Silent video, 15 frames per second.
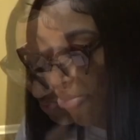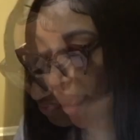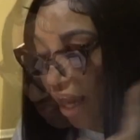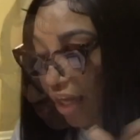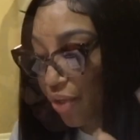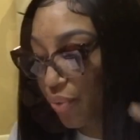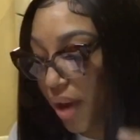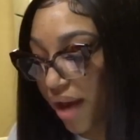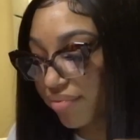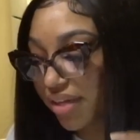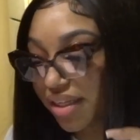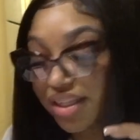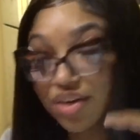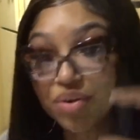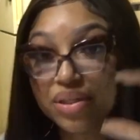You have to
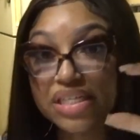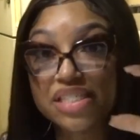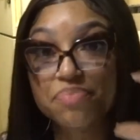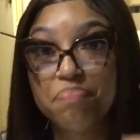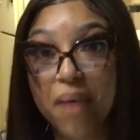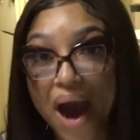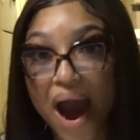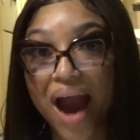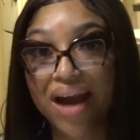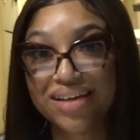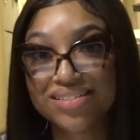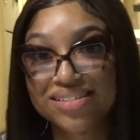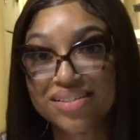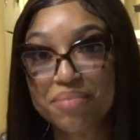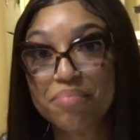click on this
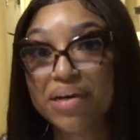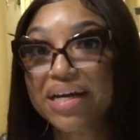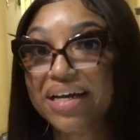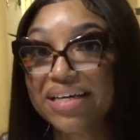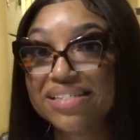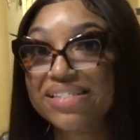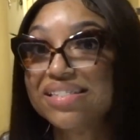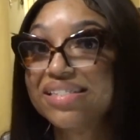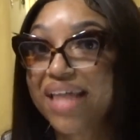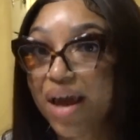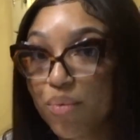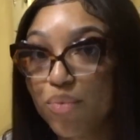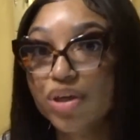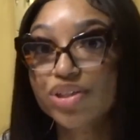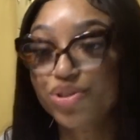box because they
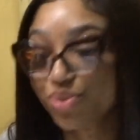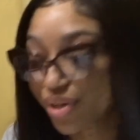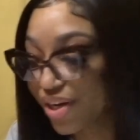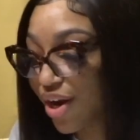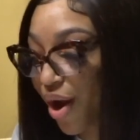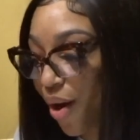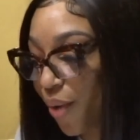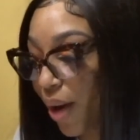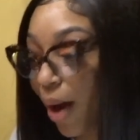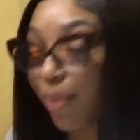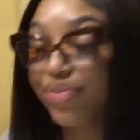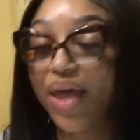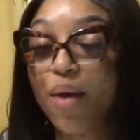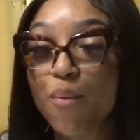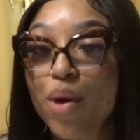want you to know.
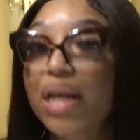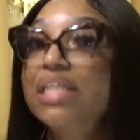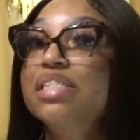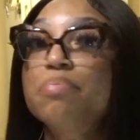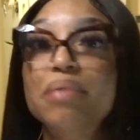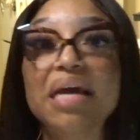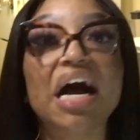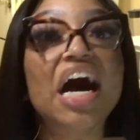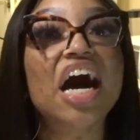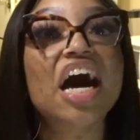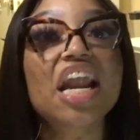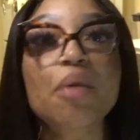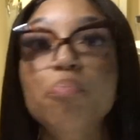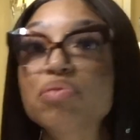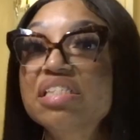They want it to be
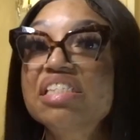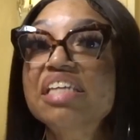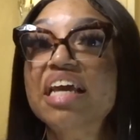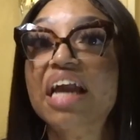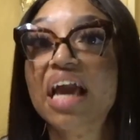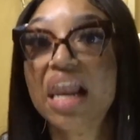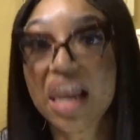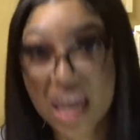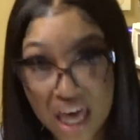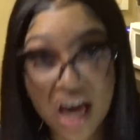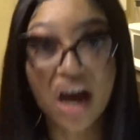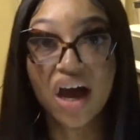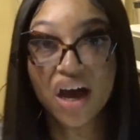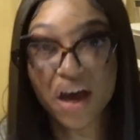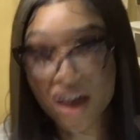100%
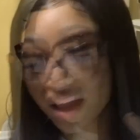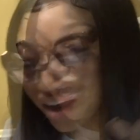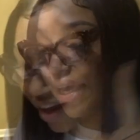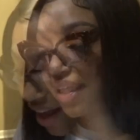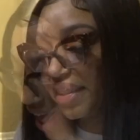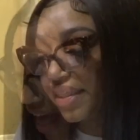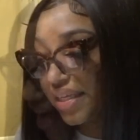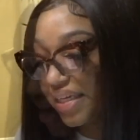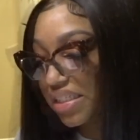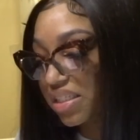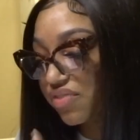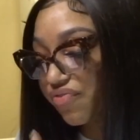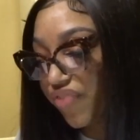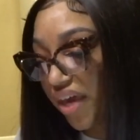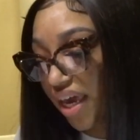clear. This
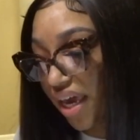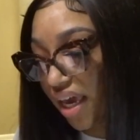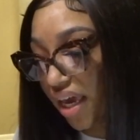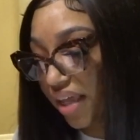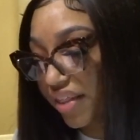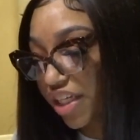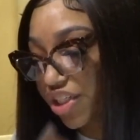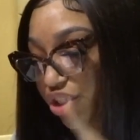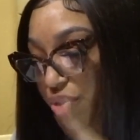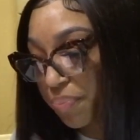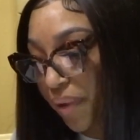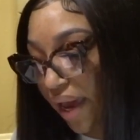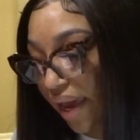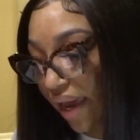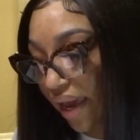fee that you're
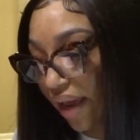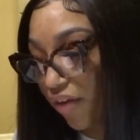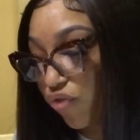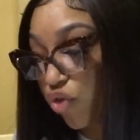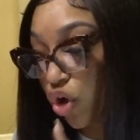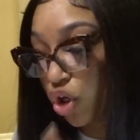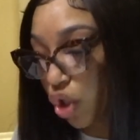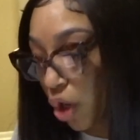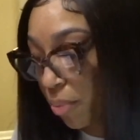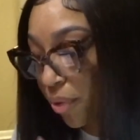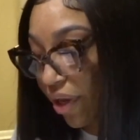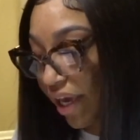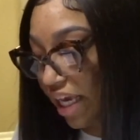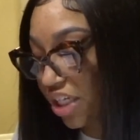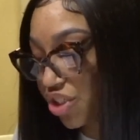paying for global
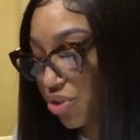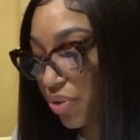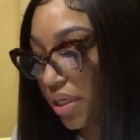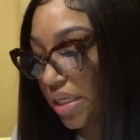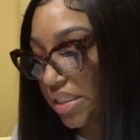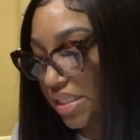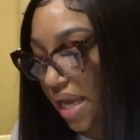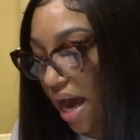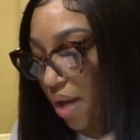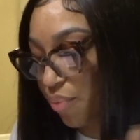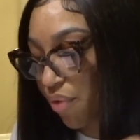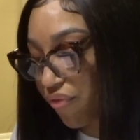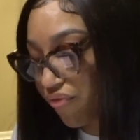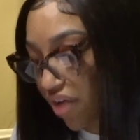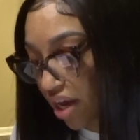entry is
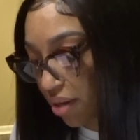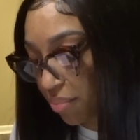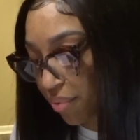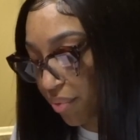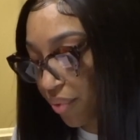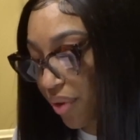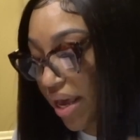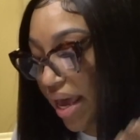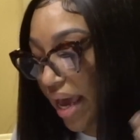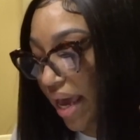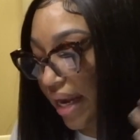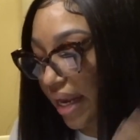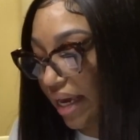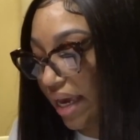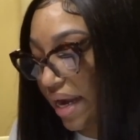non-refundable,
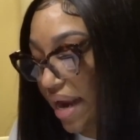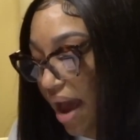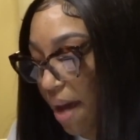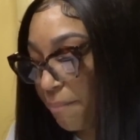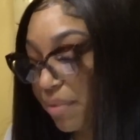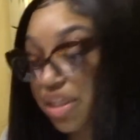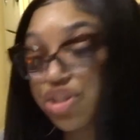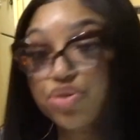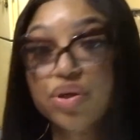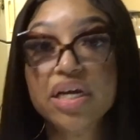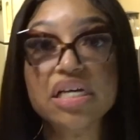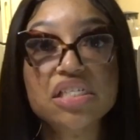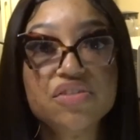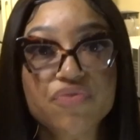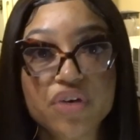and it cannot be
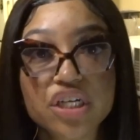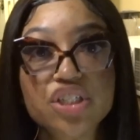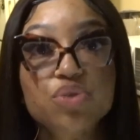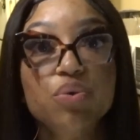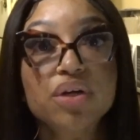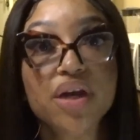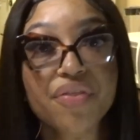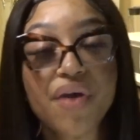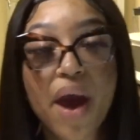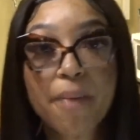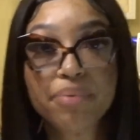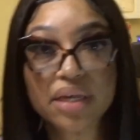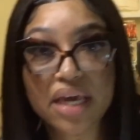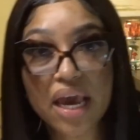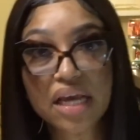transferred to another
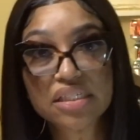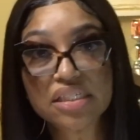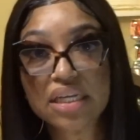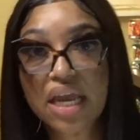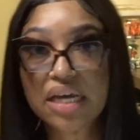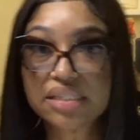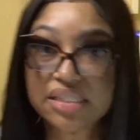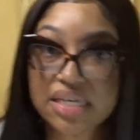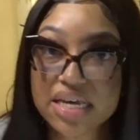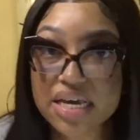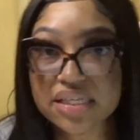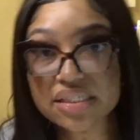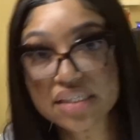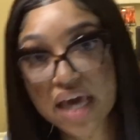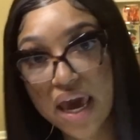application like
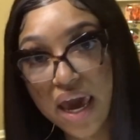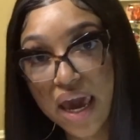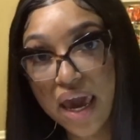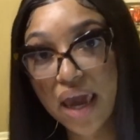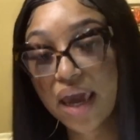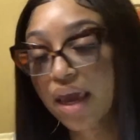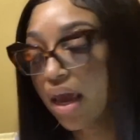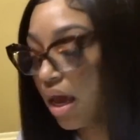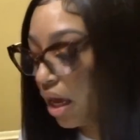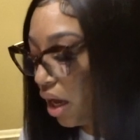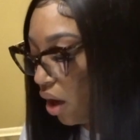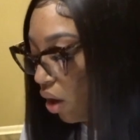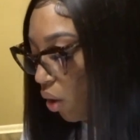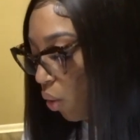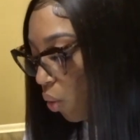TSA
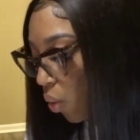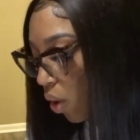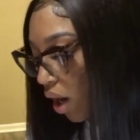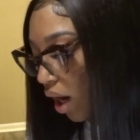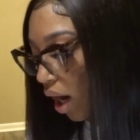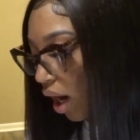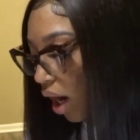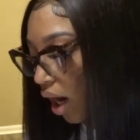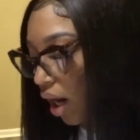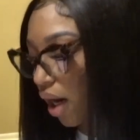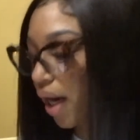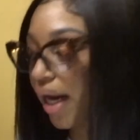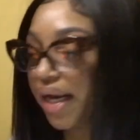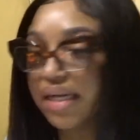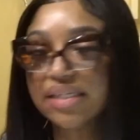
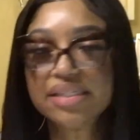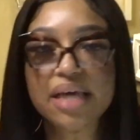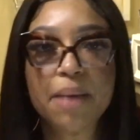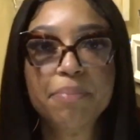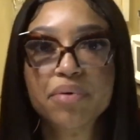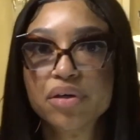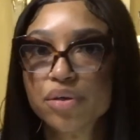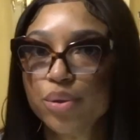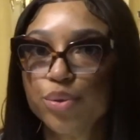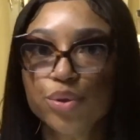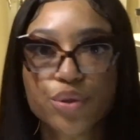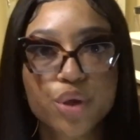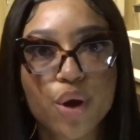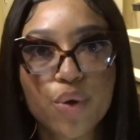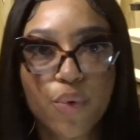or any type of,
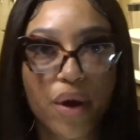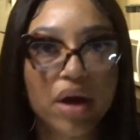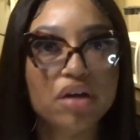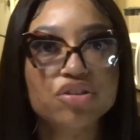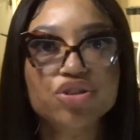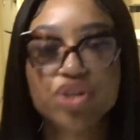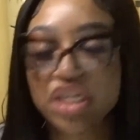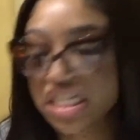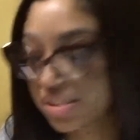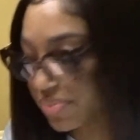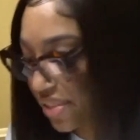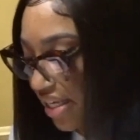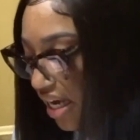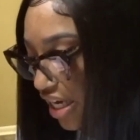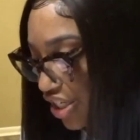ground
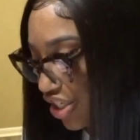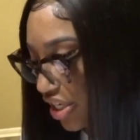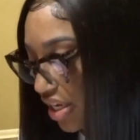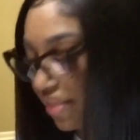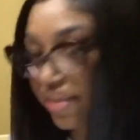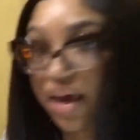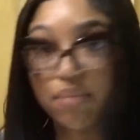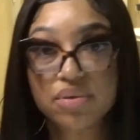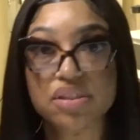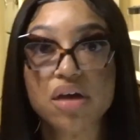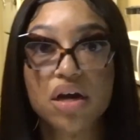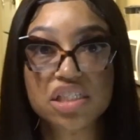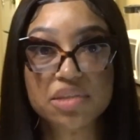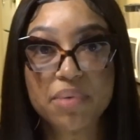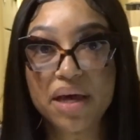transportation that we
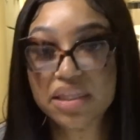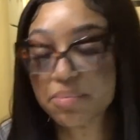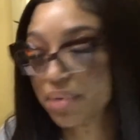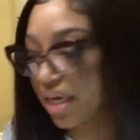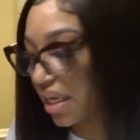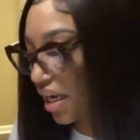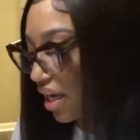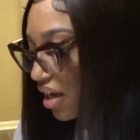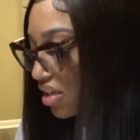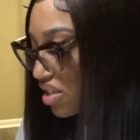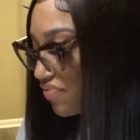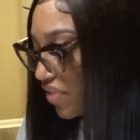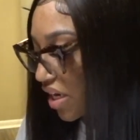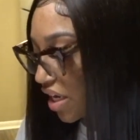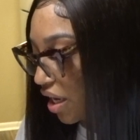talked about at the beginning of this
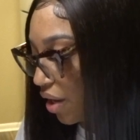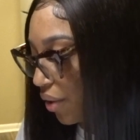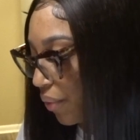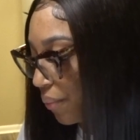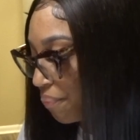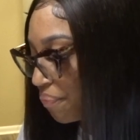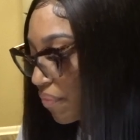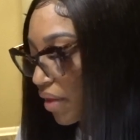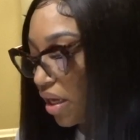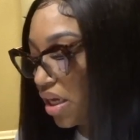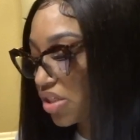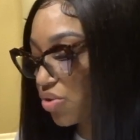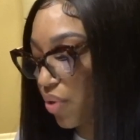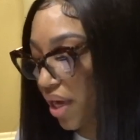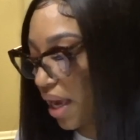video.
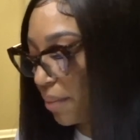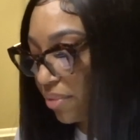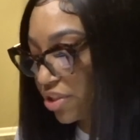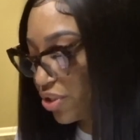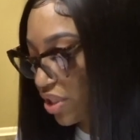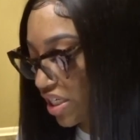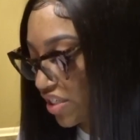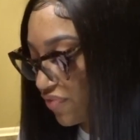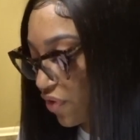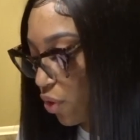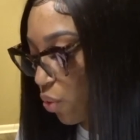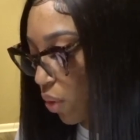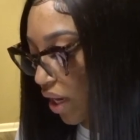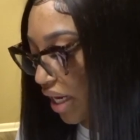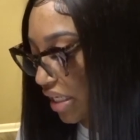So it can't be transferred
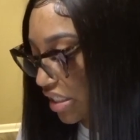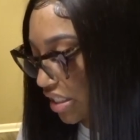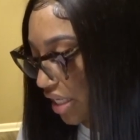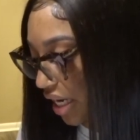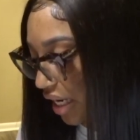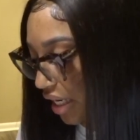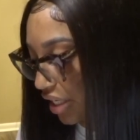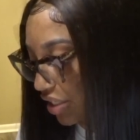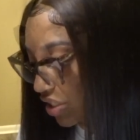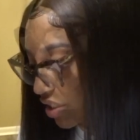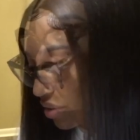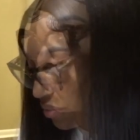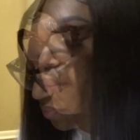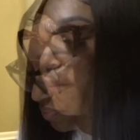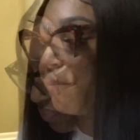or exchanged.
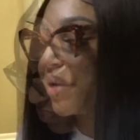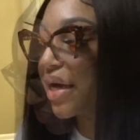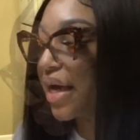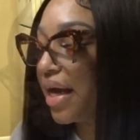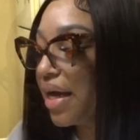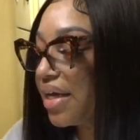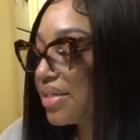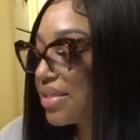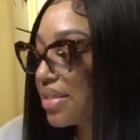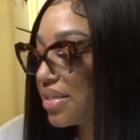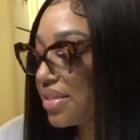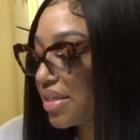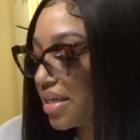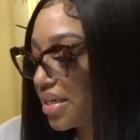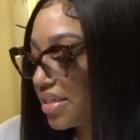Because
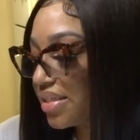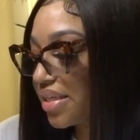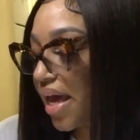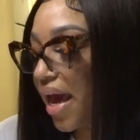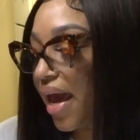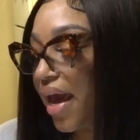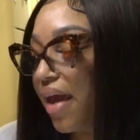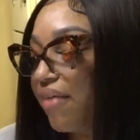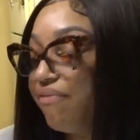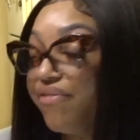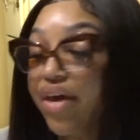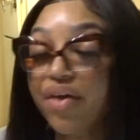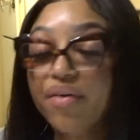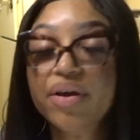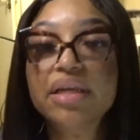this is a
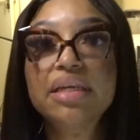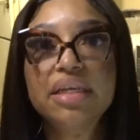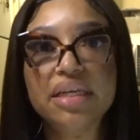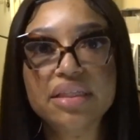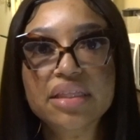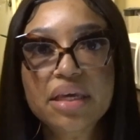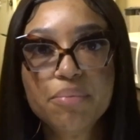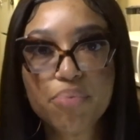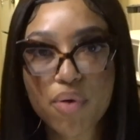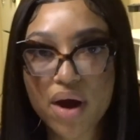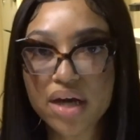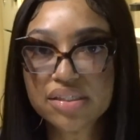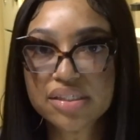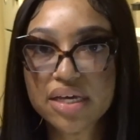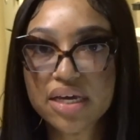very lengthy
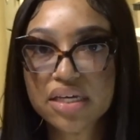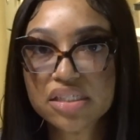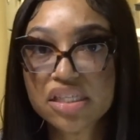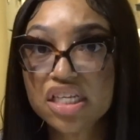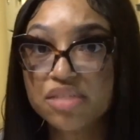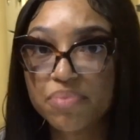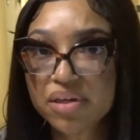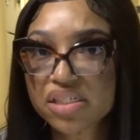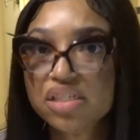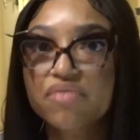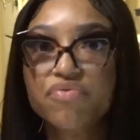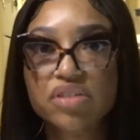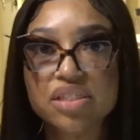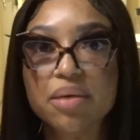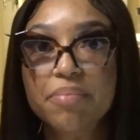process, especially
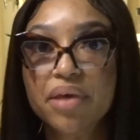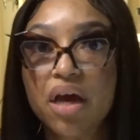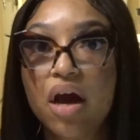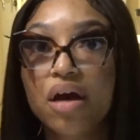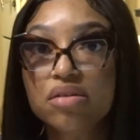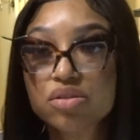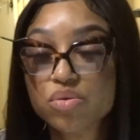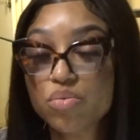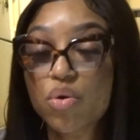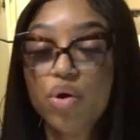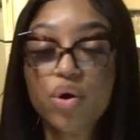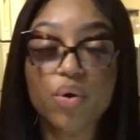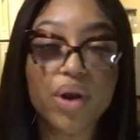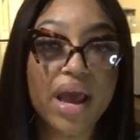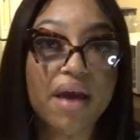for some of y'all who are
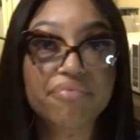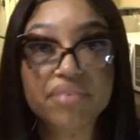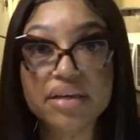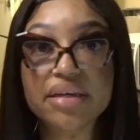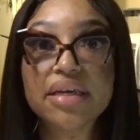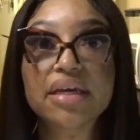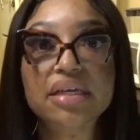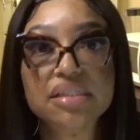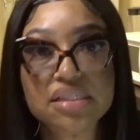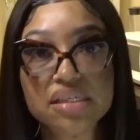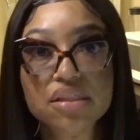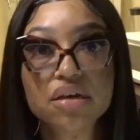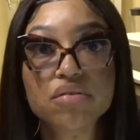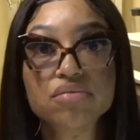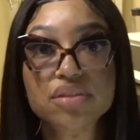going to have to dig into
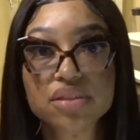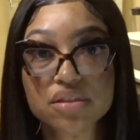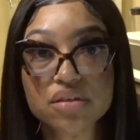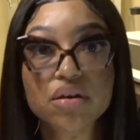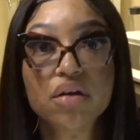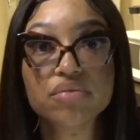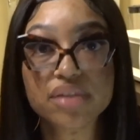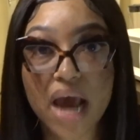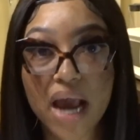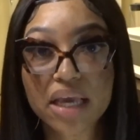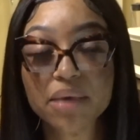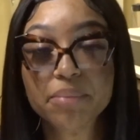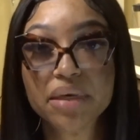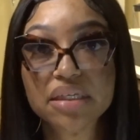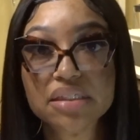those,
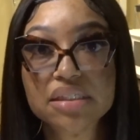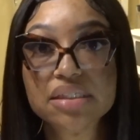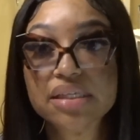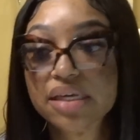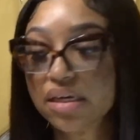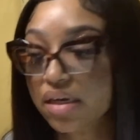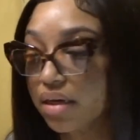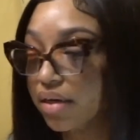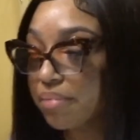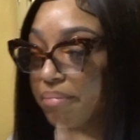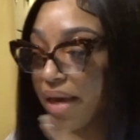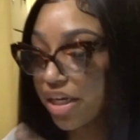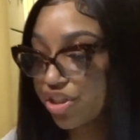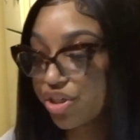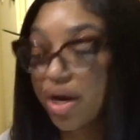documents to
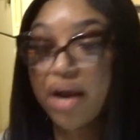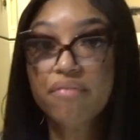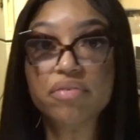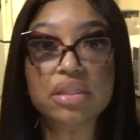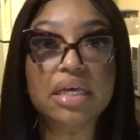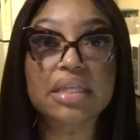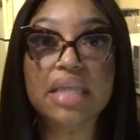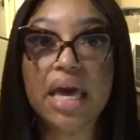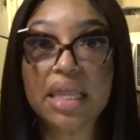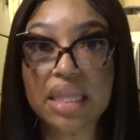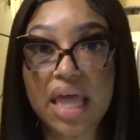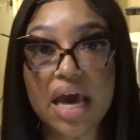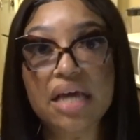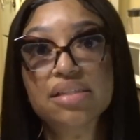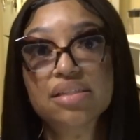make sure everything
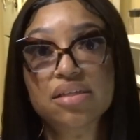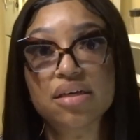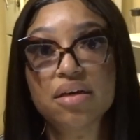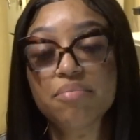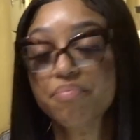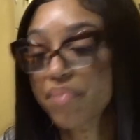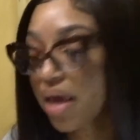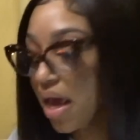lines up.